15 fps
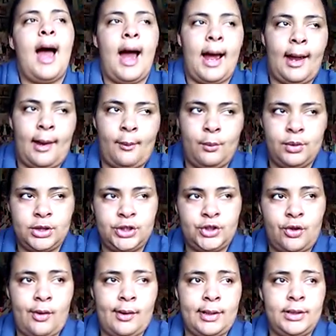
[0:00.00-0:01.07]
I was
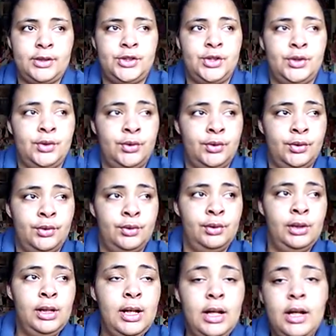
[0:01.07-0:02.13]
trying
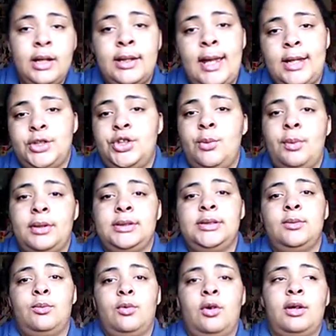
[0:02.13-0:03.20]
to catch up on
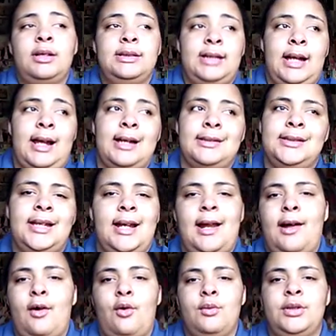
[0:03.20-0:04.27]
some work because, like I said,
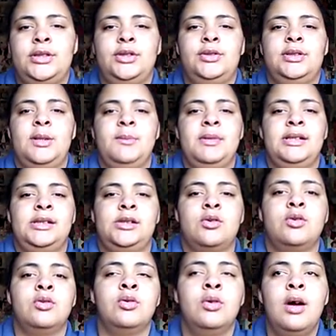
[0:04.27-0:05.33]
I always used to miss
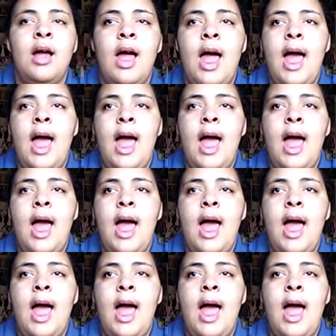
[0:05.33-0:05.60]
school.